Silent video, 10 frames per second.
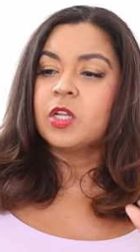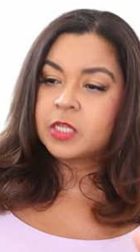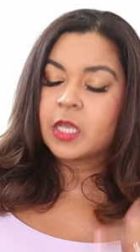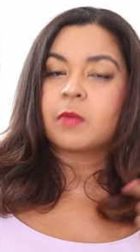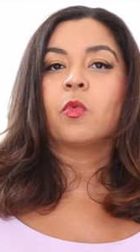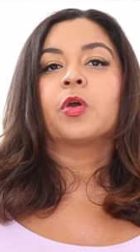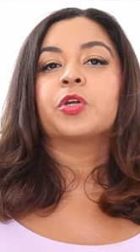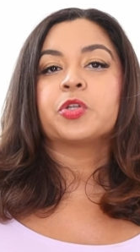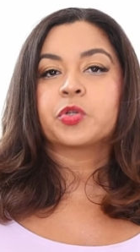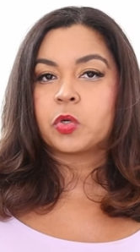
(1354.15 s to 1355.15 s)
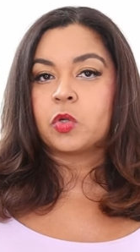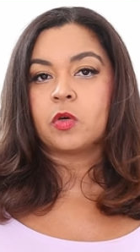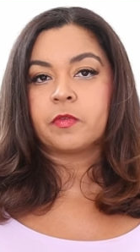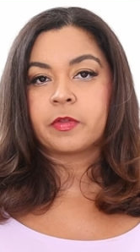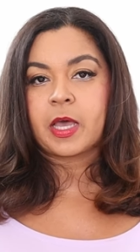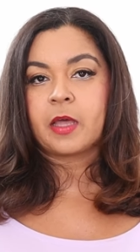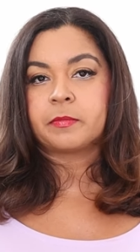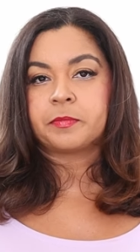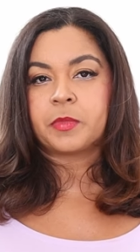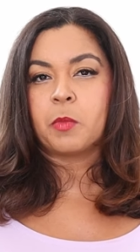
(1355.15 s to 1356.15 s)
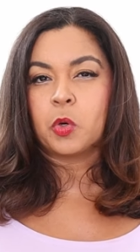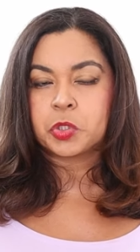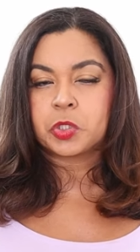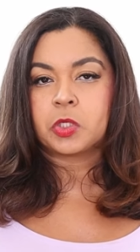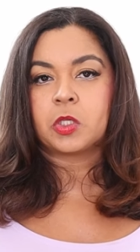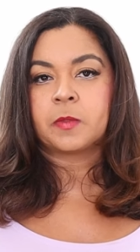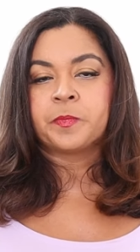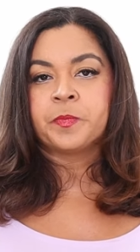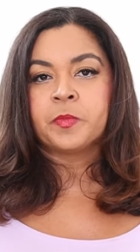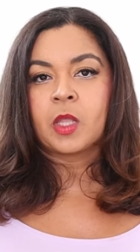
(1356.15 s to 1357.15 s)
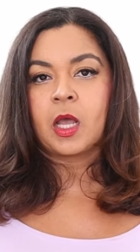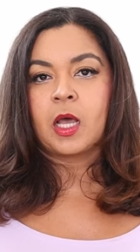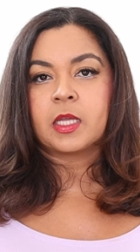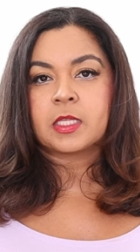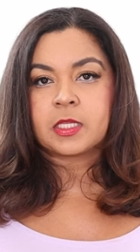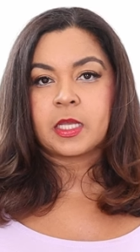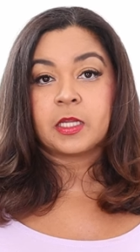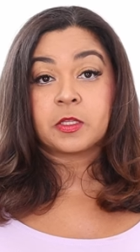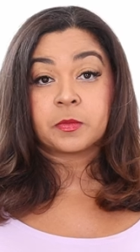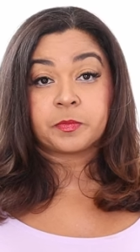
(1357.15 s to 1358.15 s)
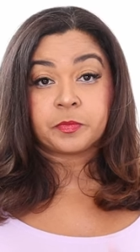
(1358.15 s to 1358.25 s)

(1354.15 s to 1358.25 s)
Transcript: Take more control over that emotional state.